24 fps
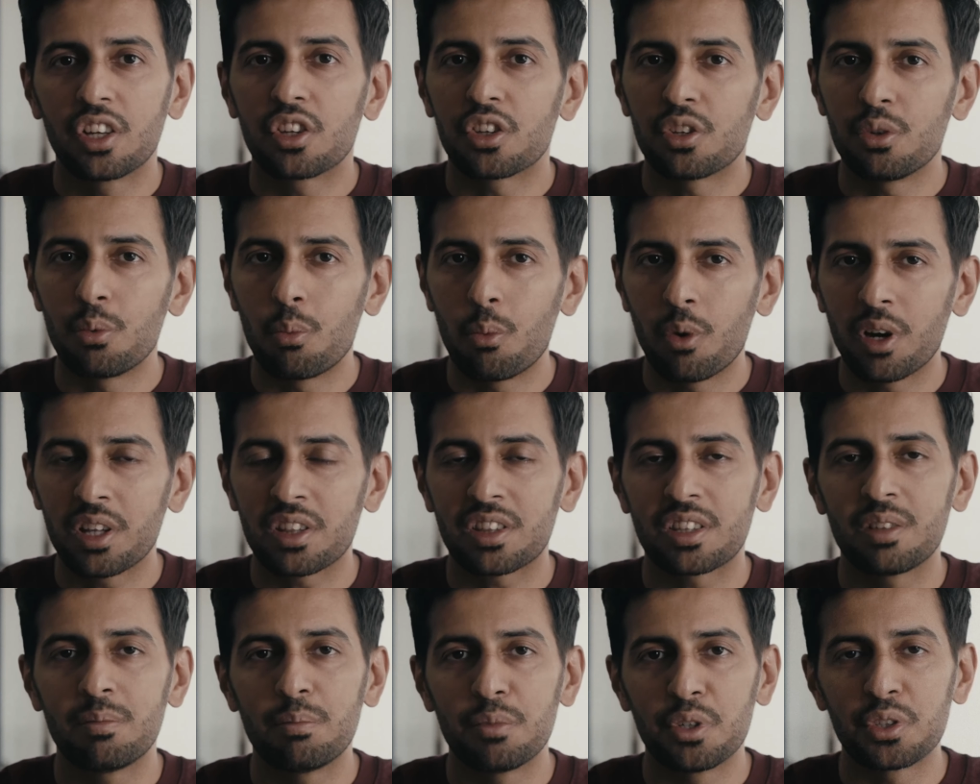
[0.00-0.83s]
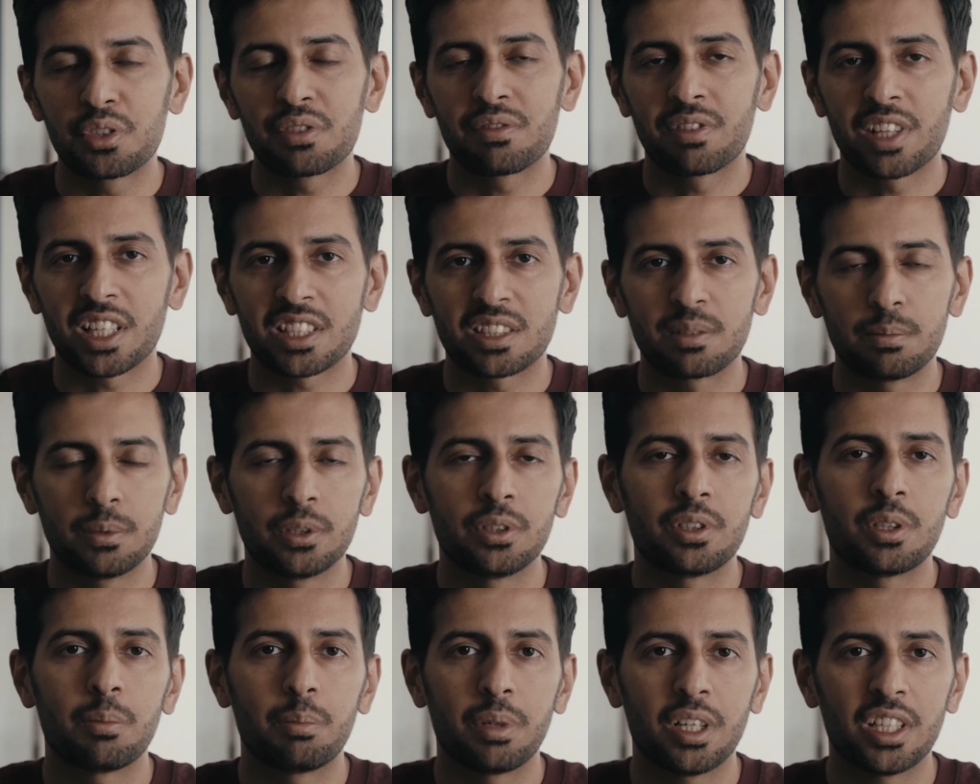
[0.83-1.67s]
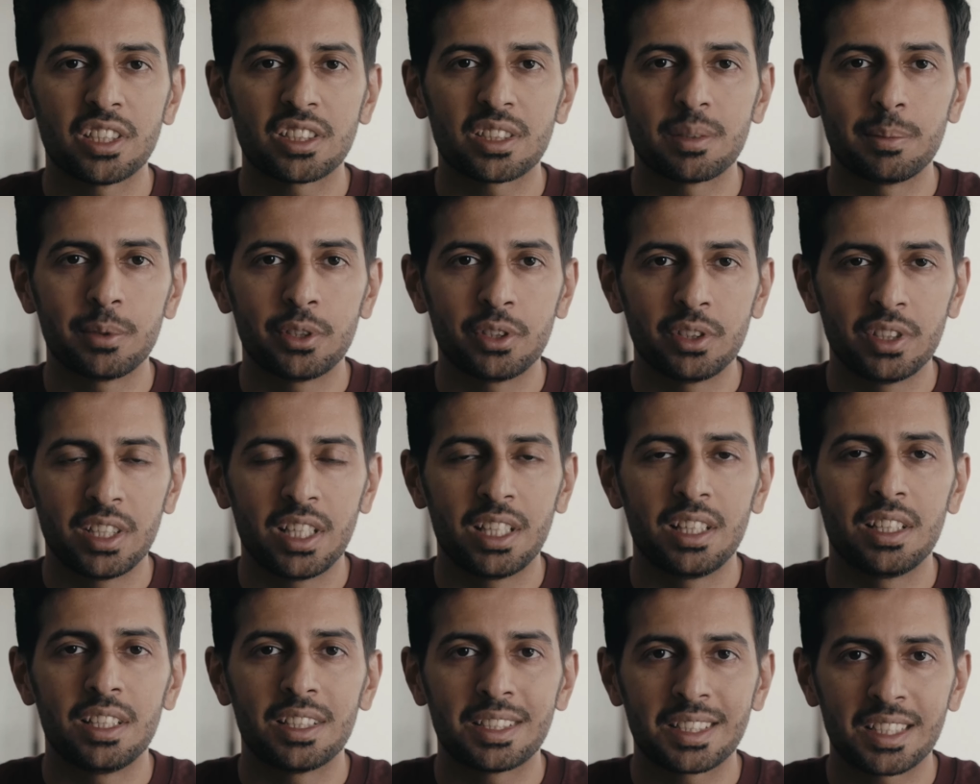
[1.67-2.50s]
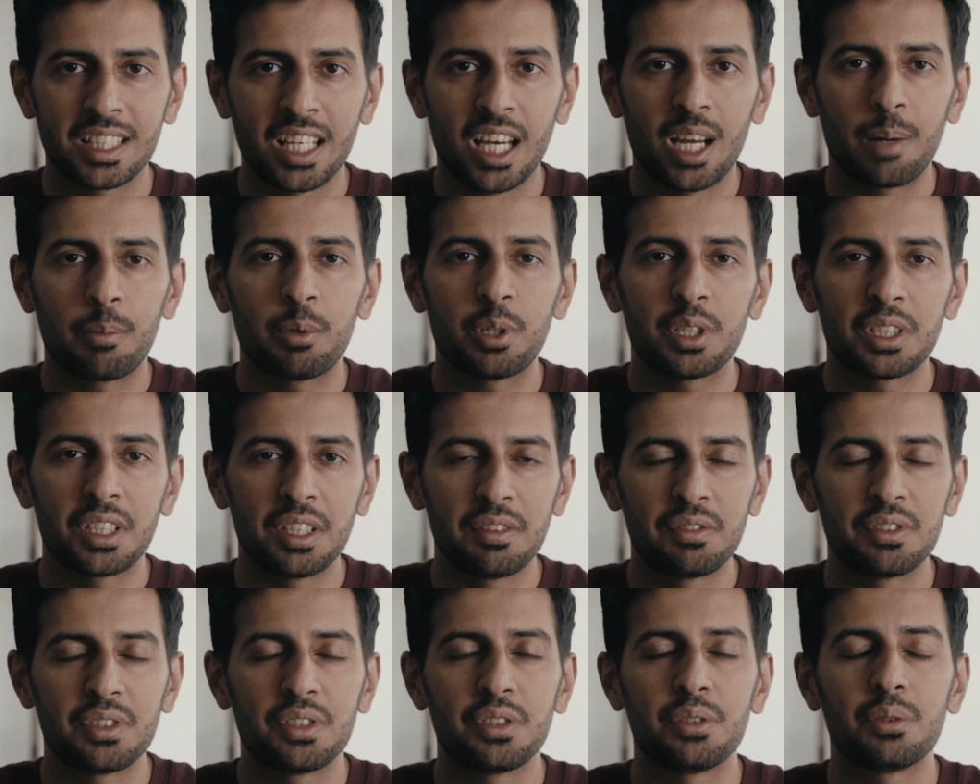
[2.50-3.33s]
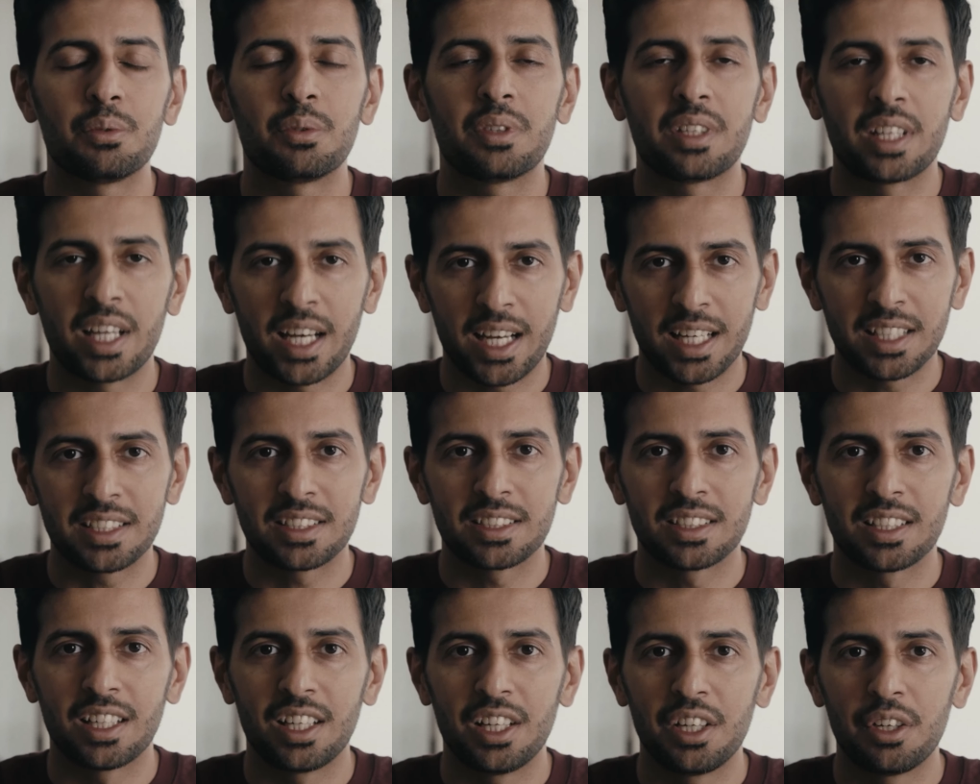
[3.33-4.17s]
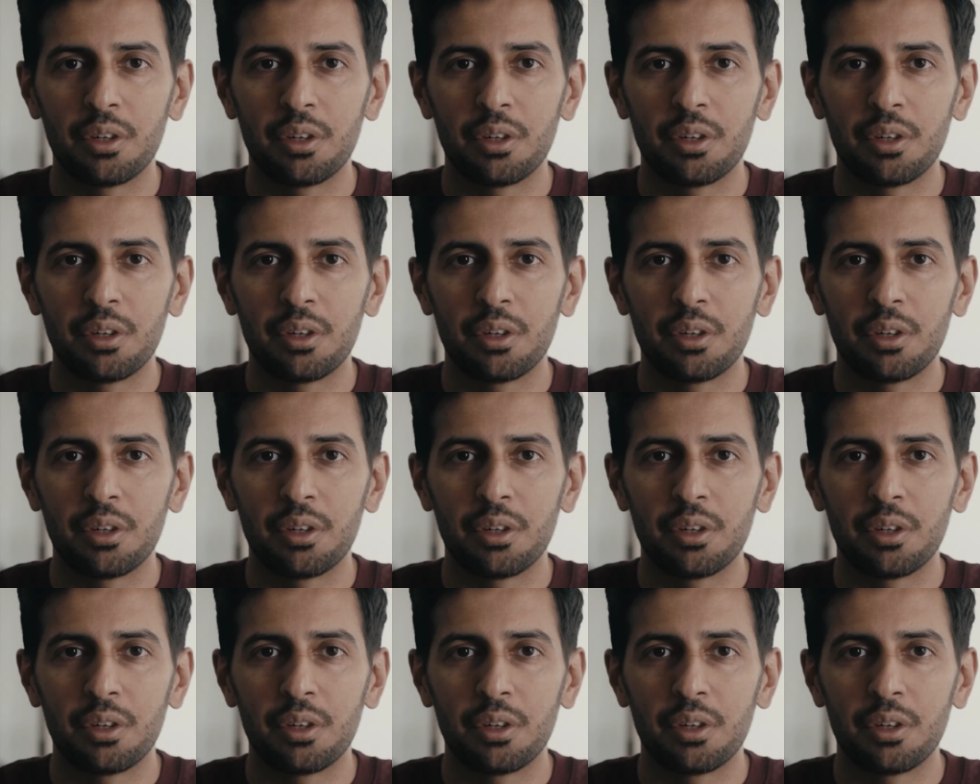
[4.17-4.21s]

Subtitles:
you want the most flexibility possible, and this camera gives you that.